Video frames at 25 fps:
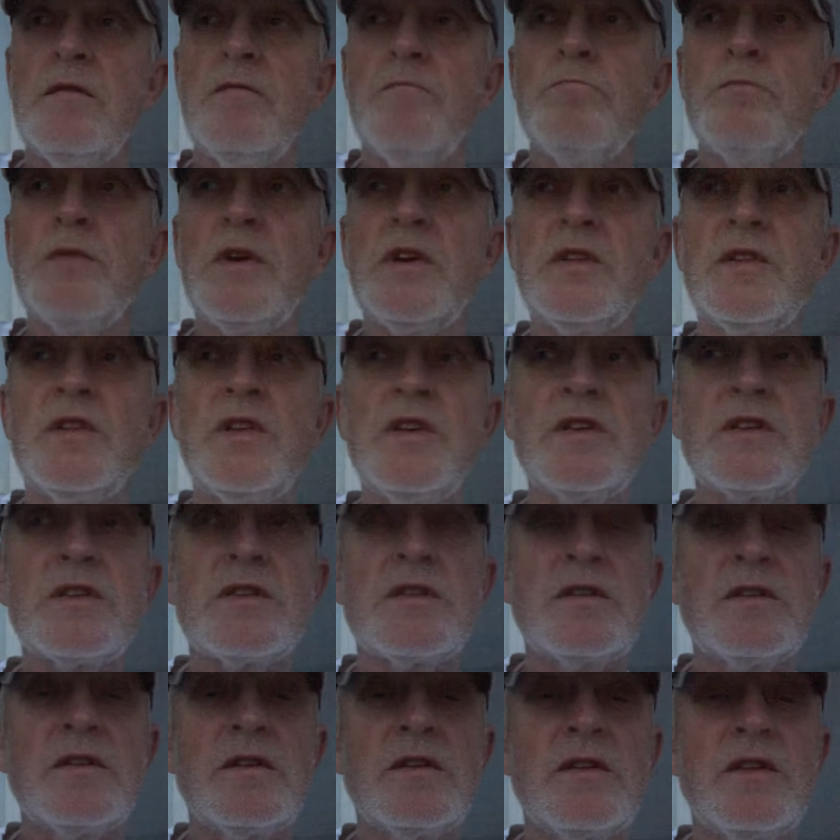But
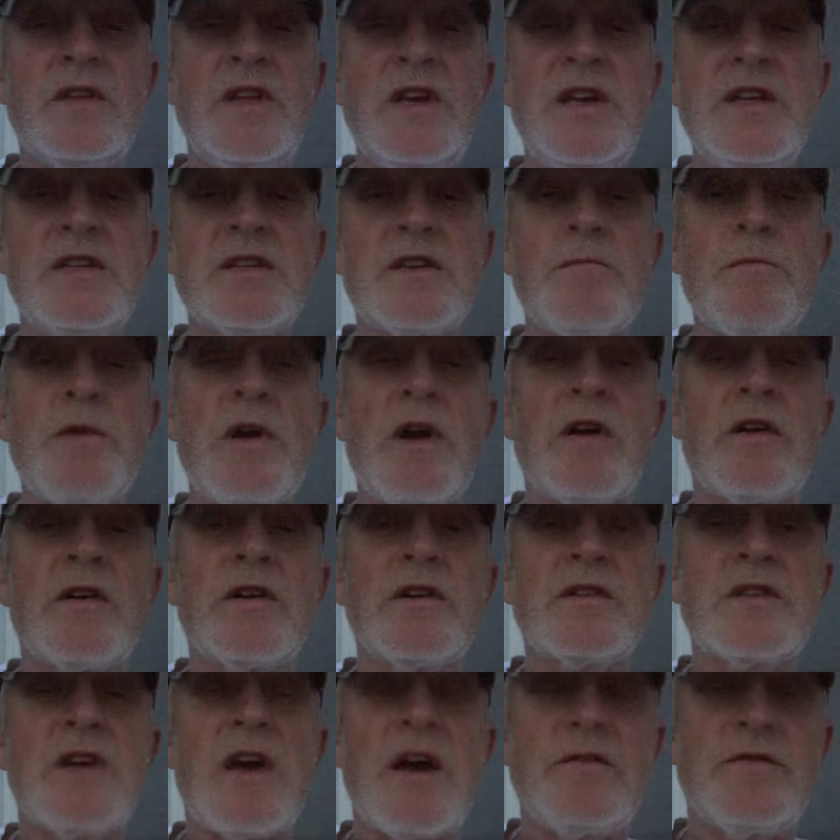these
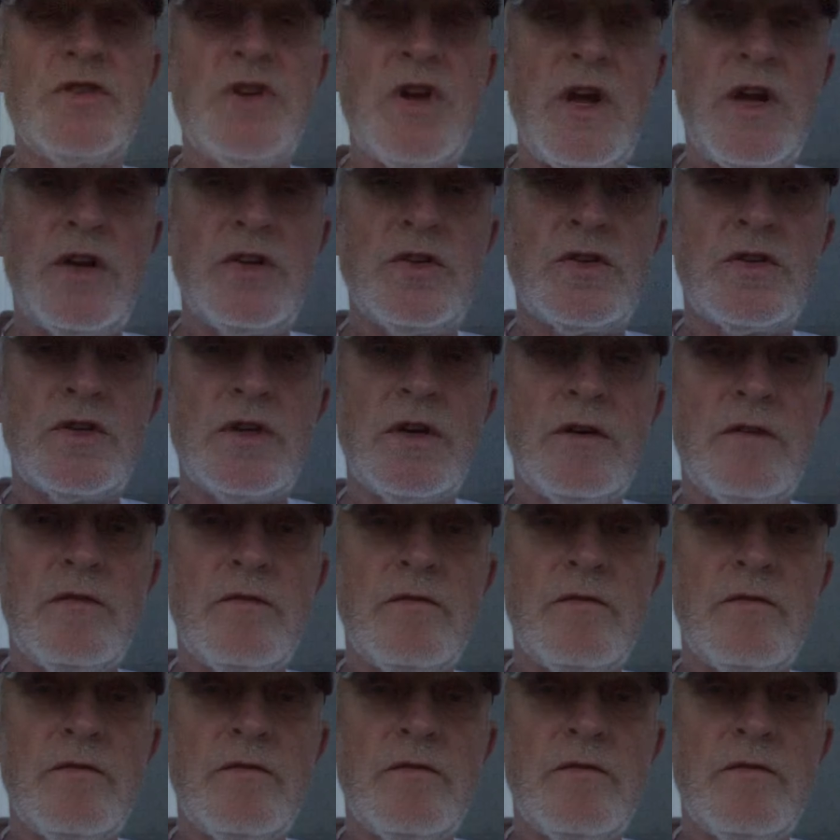Americas have changed.